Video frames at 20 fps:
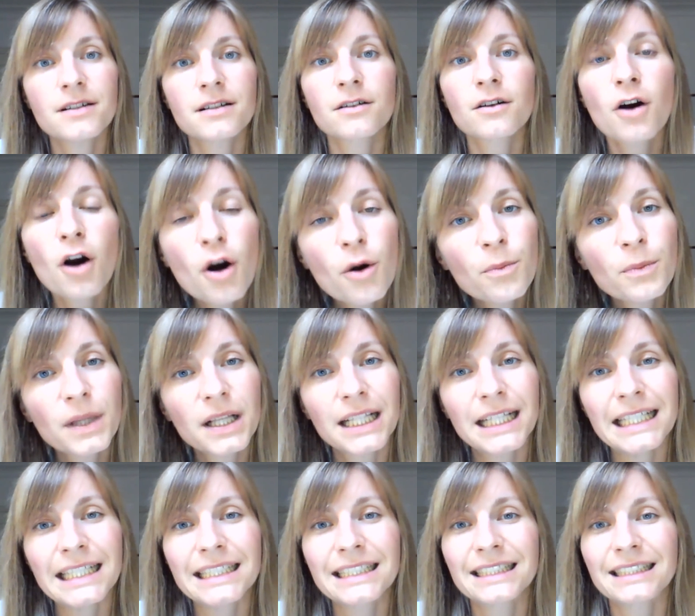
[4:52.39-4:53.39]
a
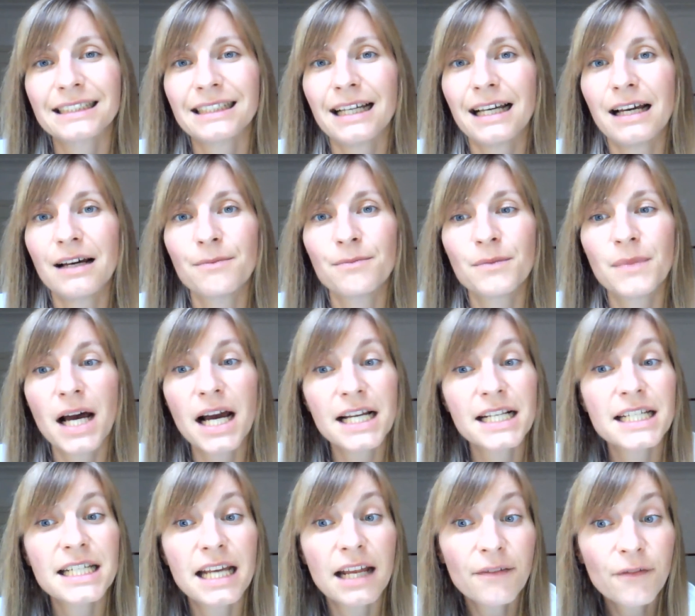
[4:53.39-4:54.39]
complex
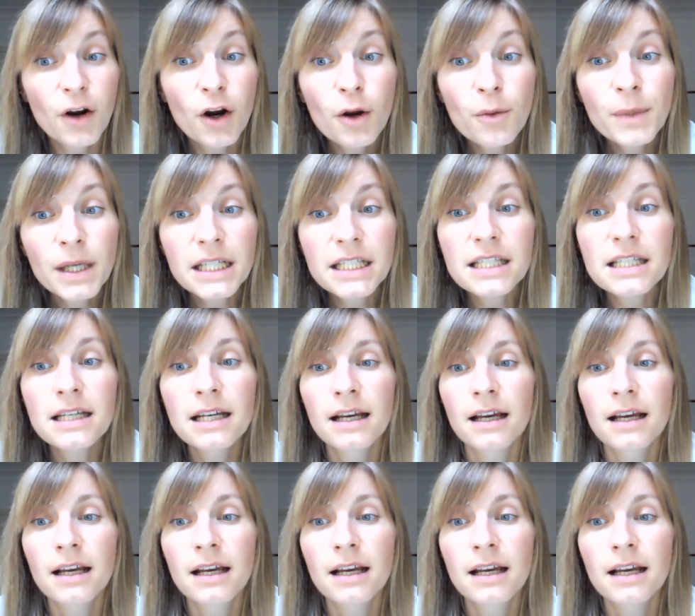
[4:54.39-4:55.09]
IT environment